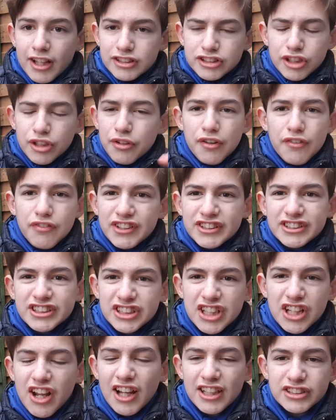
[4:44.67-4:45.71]
so nothing
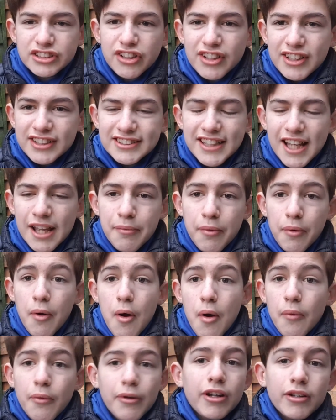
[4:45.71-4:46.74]
slides on the table
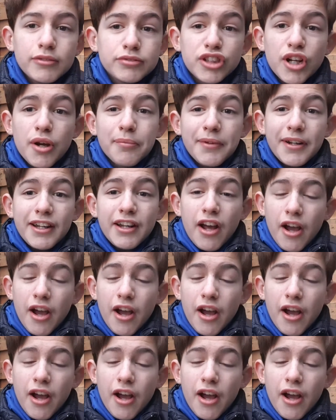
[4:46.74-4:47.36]
when I'm sharpening.